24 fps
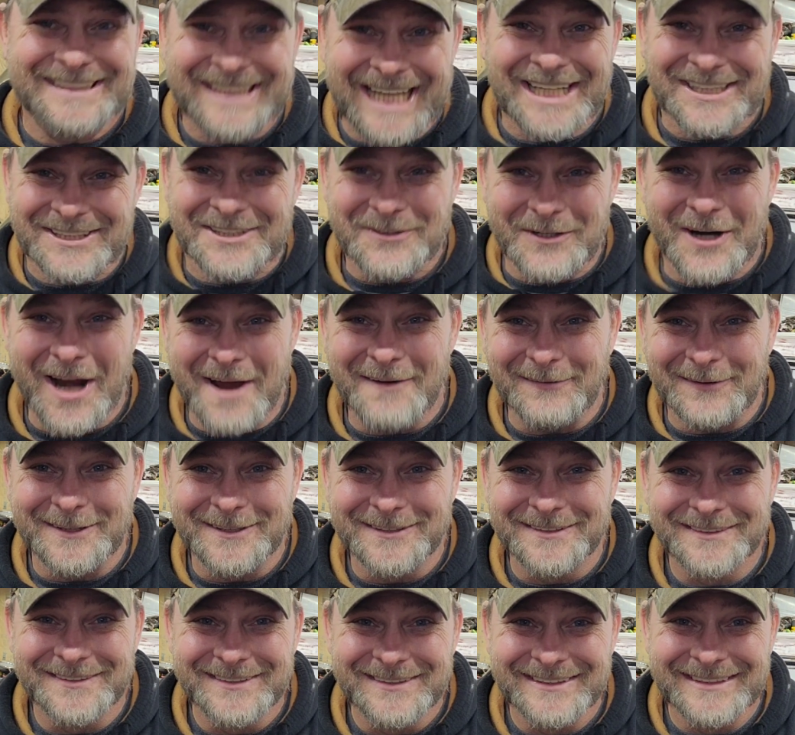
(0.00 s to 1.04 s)
Got the
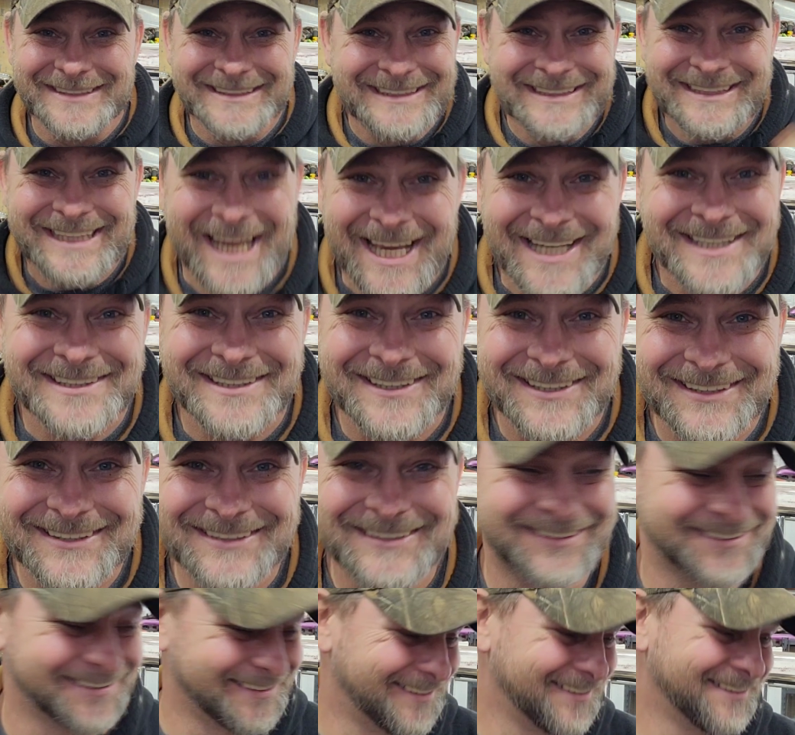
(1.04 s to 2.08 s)
driver. Yes.
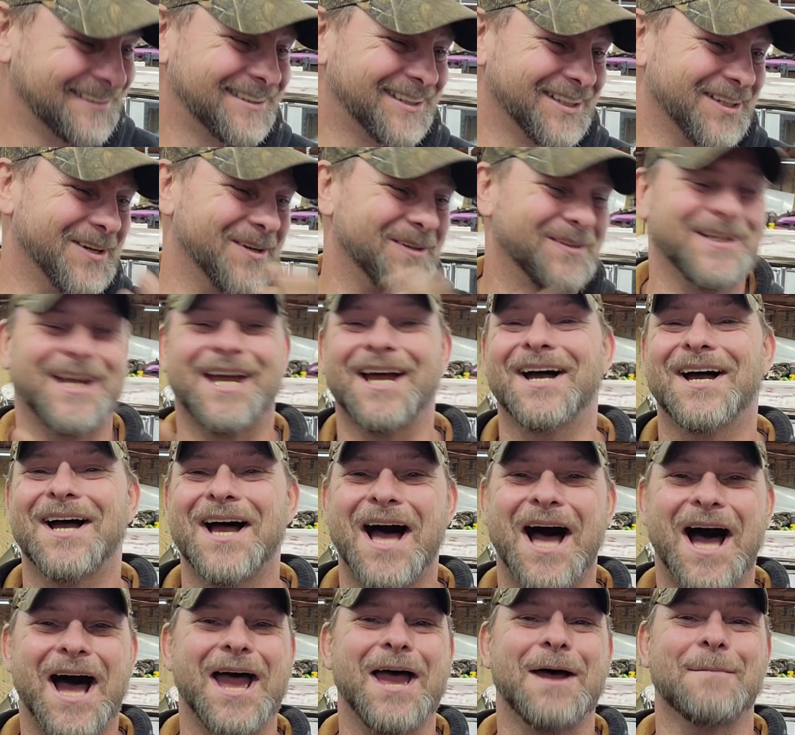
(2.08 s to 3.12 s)
So yeah,
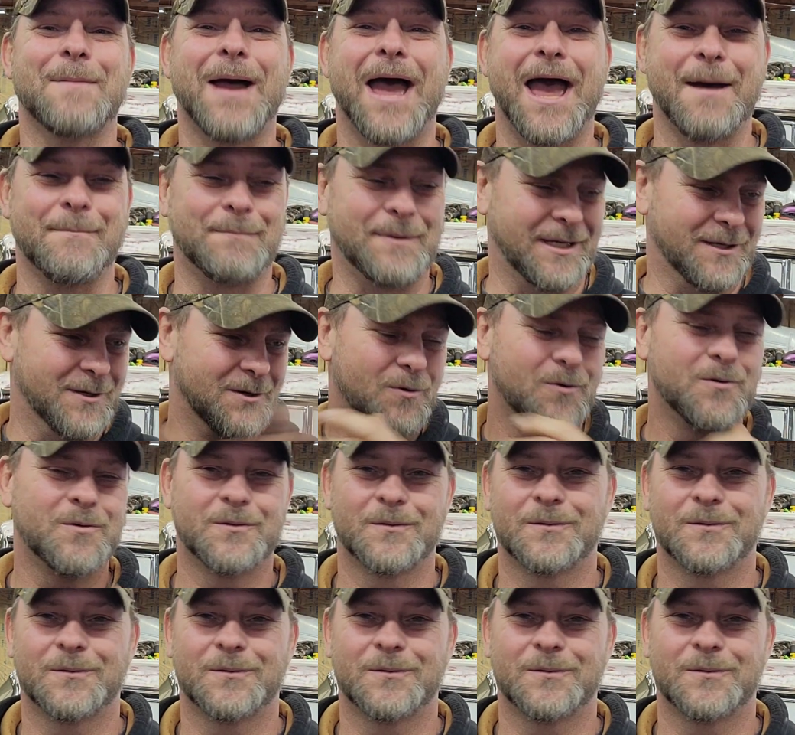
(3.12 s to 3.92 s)
I am happy.